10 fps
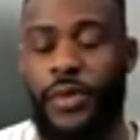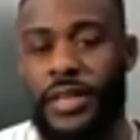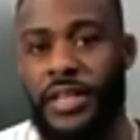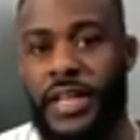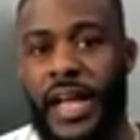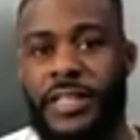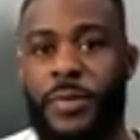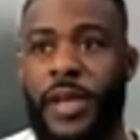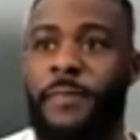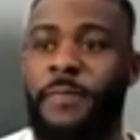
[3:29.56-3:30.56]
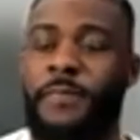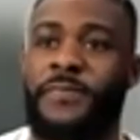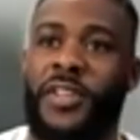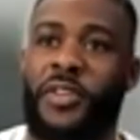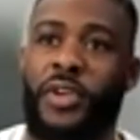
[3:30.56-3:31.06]
you got the wrestling
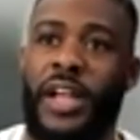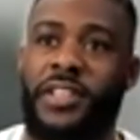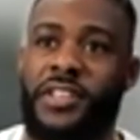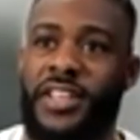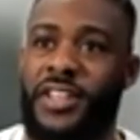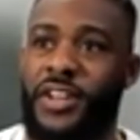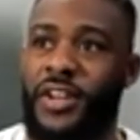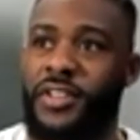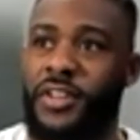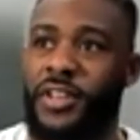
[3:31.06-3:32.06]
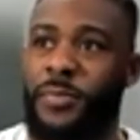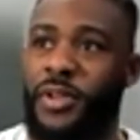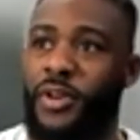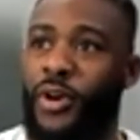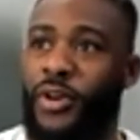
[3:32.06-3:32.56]
aspect you got to see the the
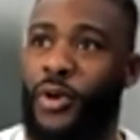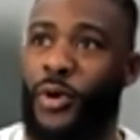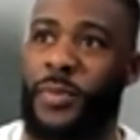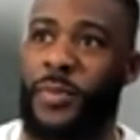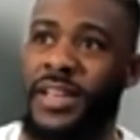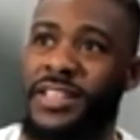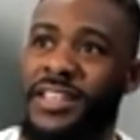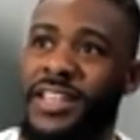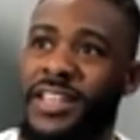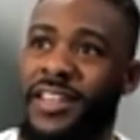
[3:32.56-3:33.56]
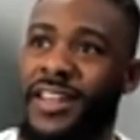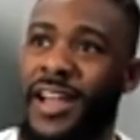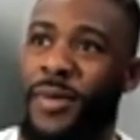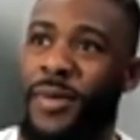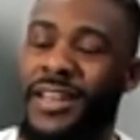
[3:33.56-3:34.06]
olympic gold medalist get
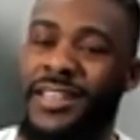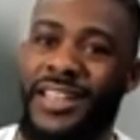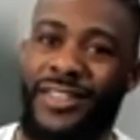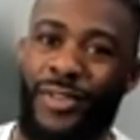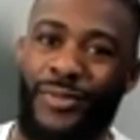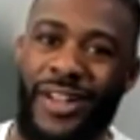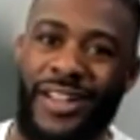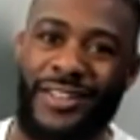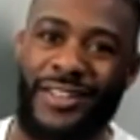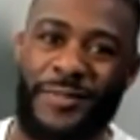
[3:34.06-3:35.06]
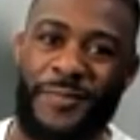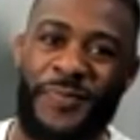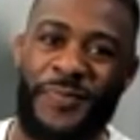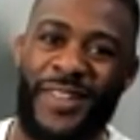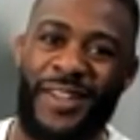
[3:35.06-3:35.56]
taken down by the d3
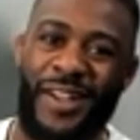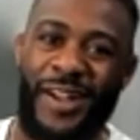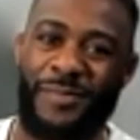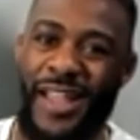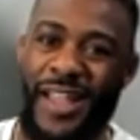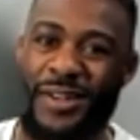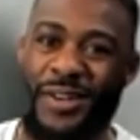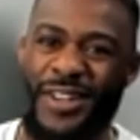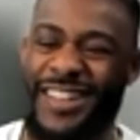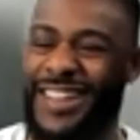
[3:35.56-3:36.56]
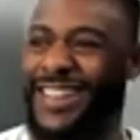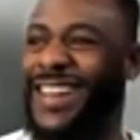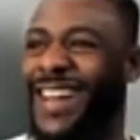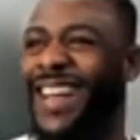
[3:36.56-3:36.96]
wrestler um, that could